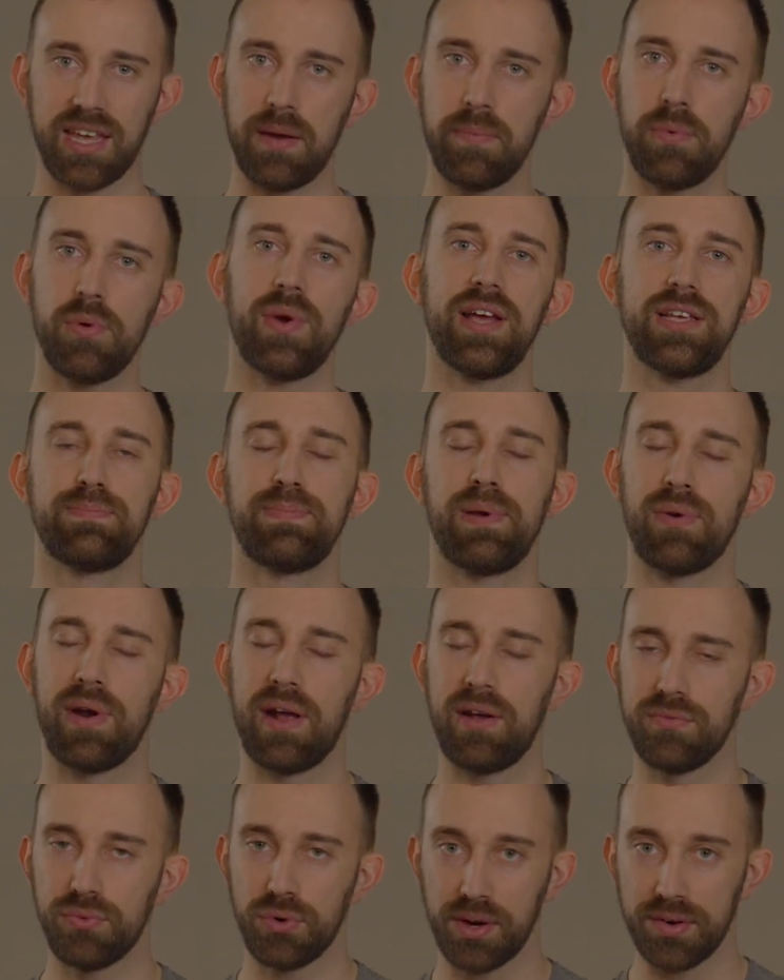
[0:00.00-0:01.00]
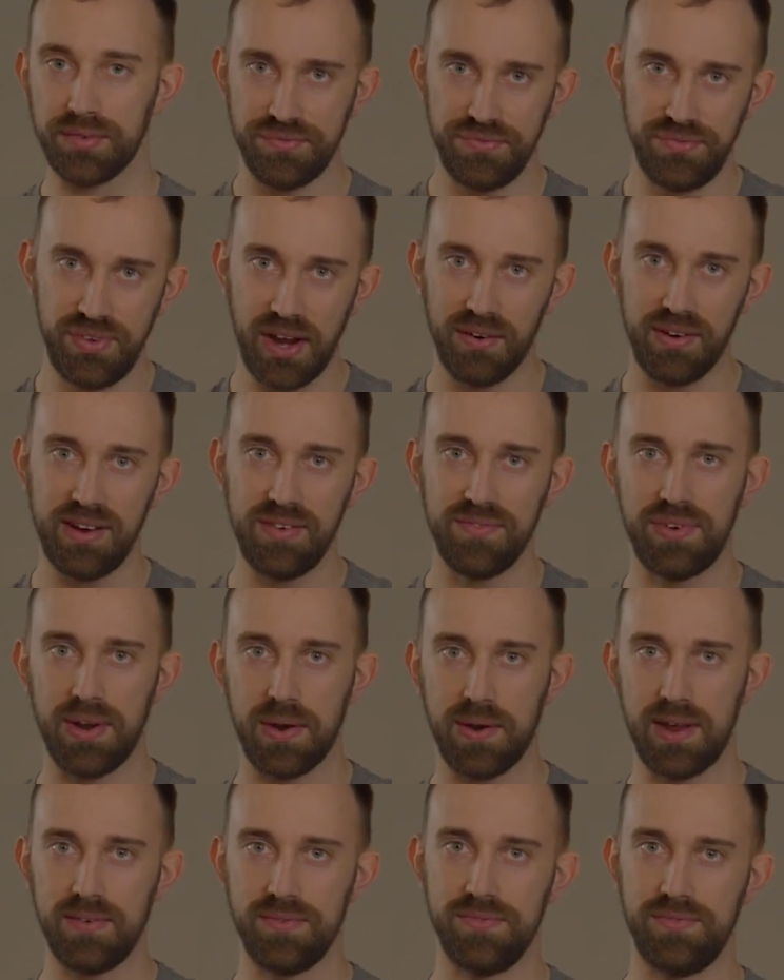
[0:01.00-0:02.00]
KWA has been around for a
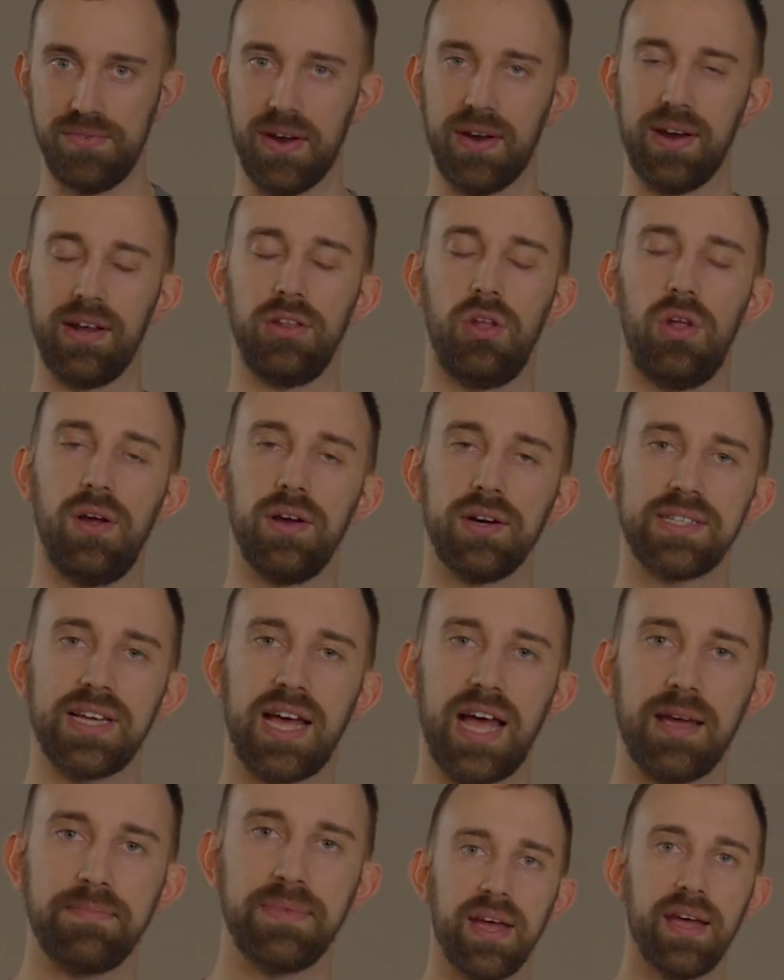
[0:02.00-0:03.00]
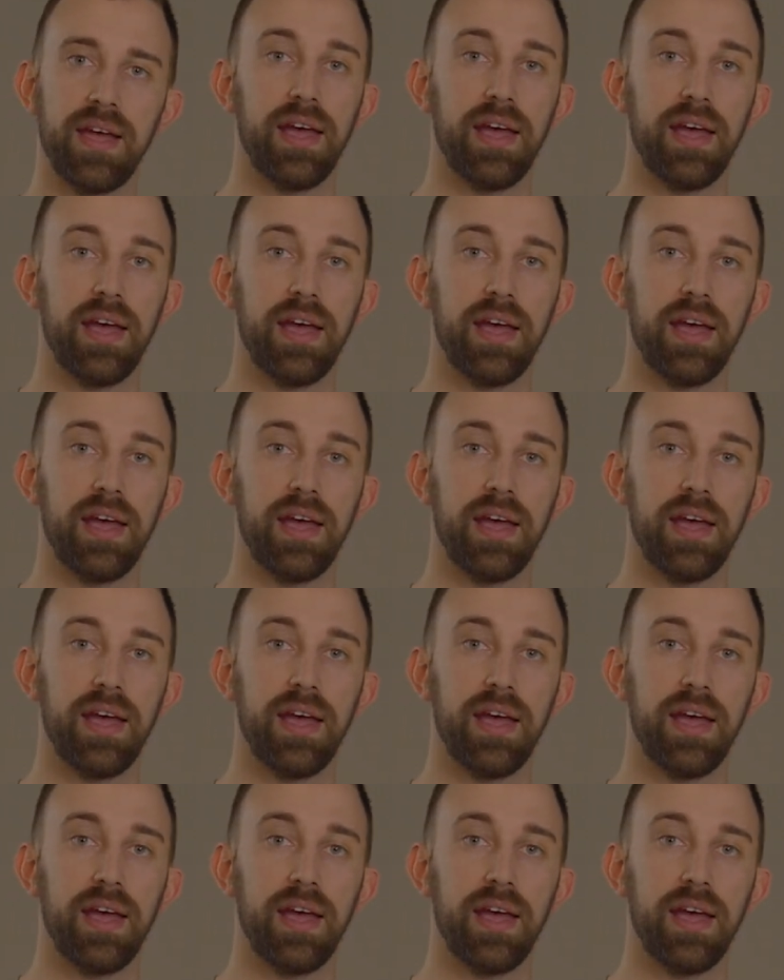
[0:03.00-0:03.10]
very long time,